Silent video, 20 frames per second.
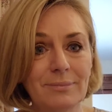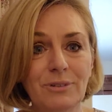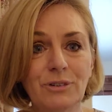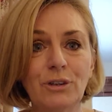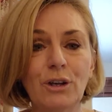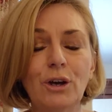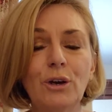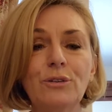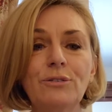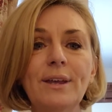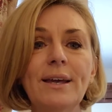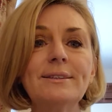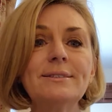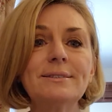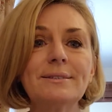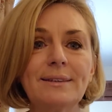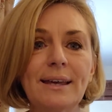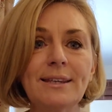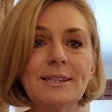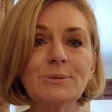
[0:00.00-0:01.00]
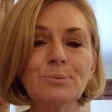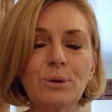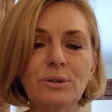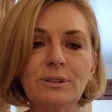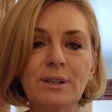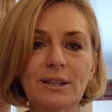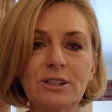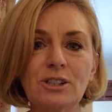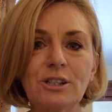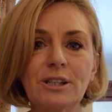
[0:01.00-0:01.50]
So that's what's
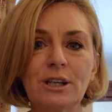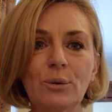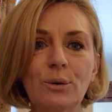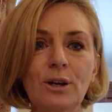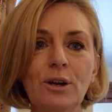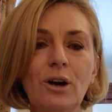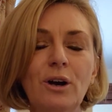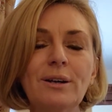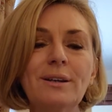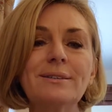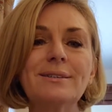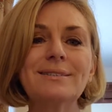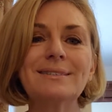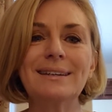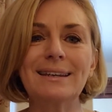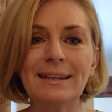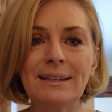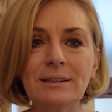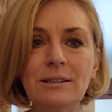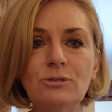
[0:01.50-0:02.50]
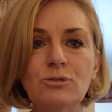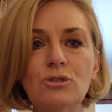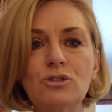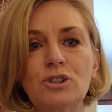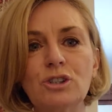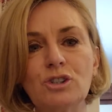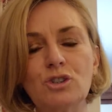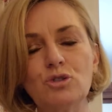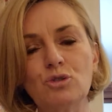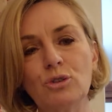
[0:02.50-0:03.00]
actually going on. It's an
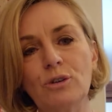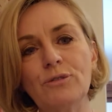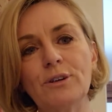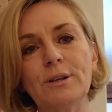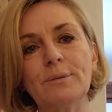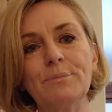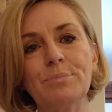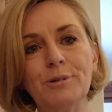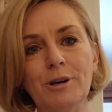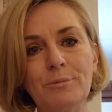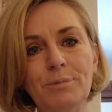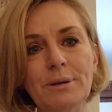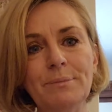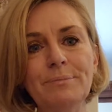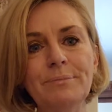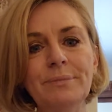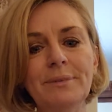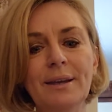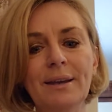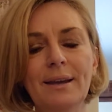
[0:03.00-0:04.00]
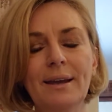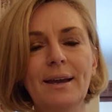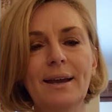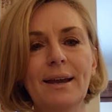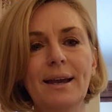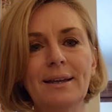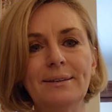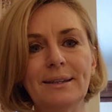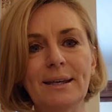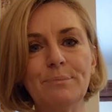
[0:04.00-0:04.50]
estrogen-driven problem
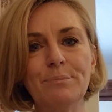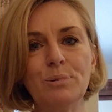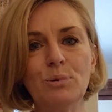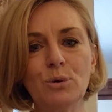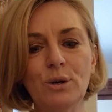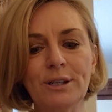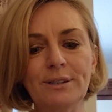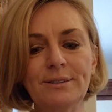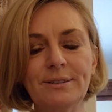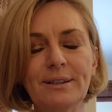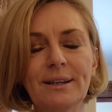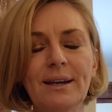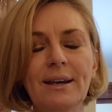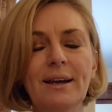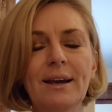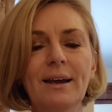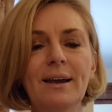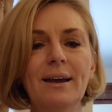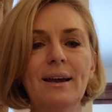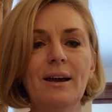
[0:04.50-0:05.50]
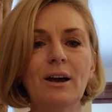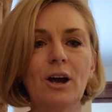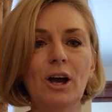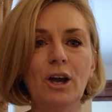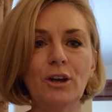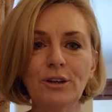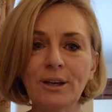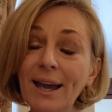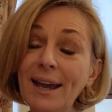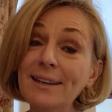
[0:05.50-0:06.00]
at that point.
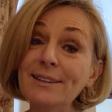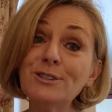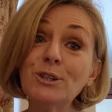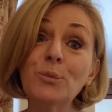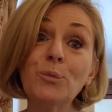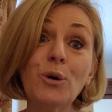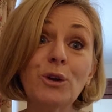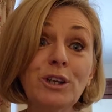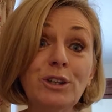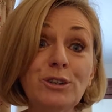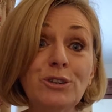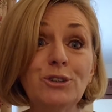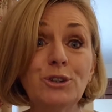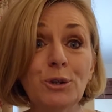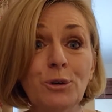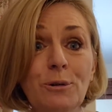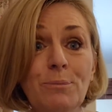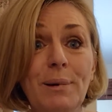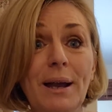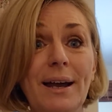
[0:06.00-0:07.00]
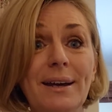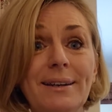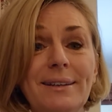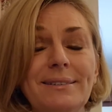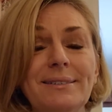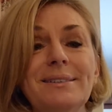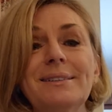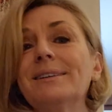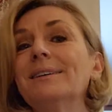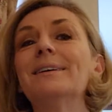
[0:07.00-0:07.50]
Okay, so what do you do about
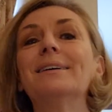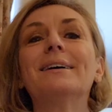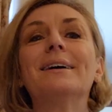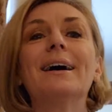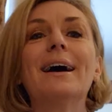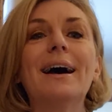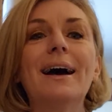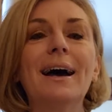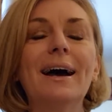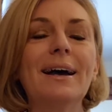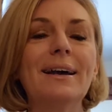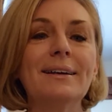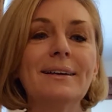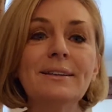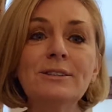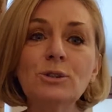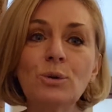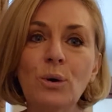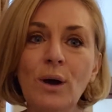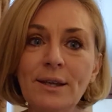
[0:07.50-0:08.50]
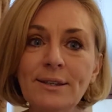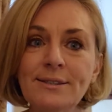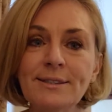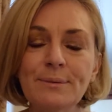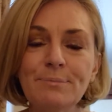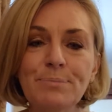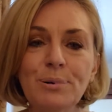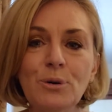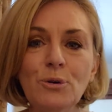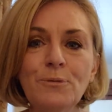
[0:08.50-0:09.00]
it? It's quite
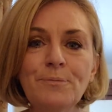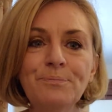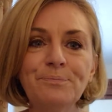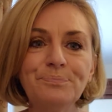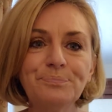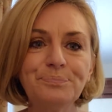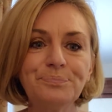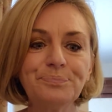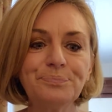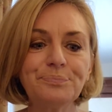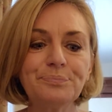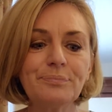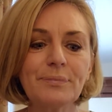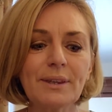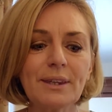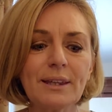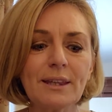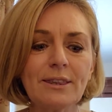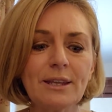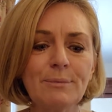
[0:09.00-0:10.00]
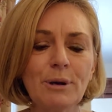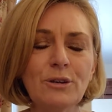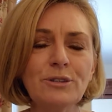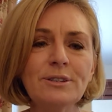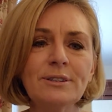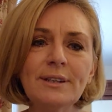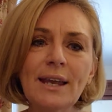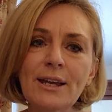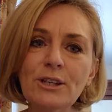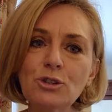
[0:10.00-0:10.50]
simple. The most
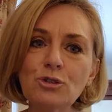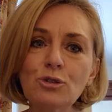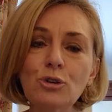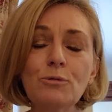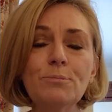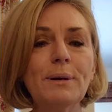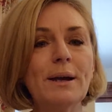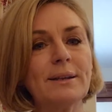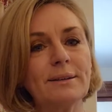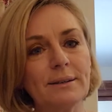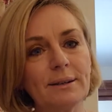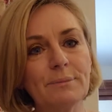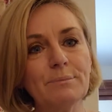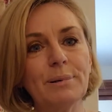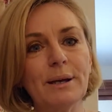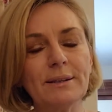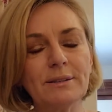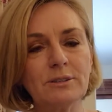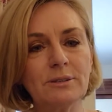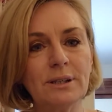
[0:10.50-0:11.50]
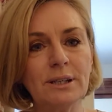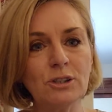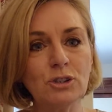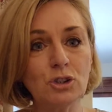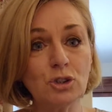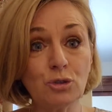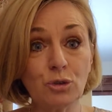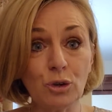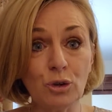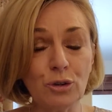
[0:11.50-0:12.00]
natural, but in
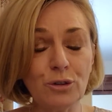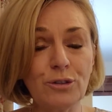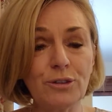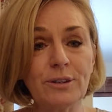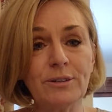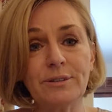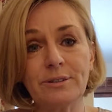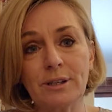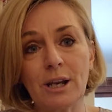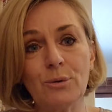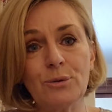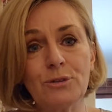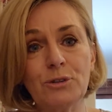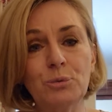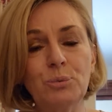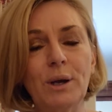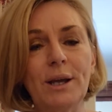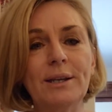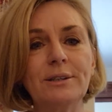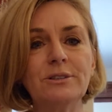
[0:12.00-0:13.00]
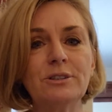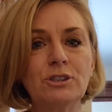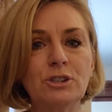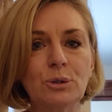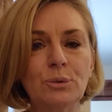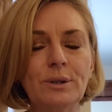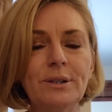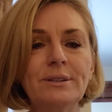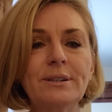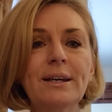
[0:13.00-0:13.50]
truth, the slowest way to
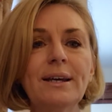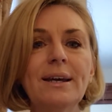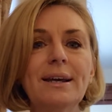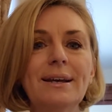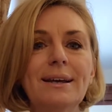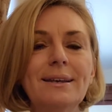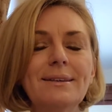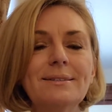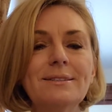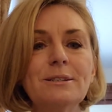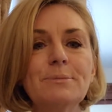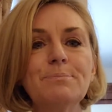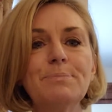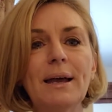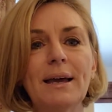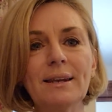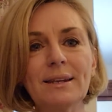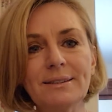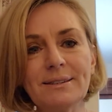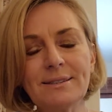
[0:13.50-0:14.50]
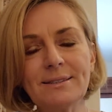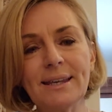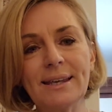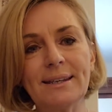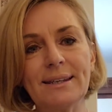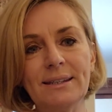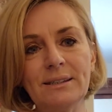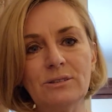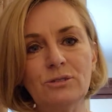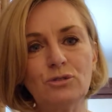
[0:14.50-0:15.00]
do it is to balance that
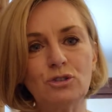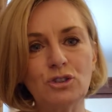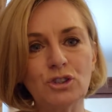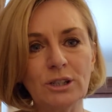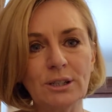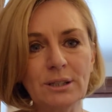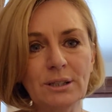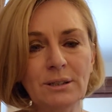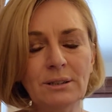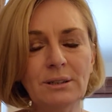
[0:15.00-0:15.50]
estrogen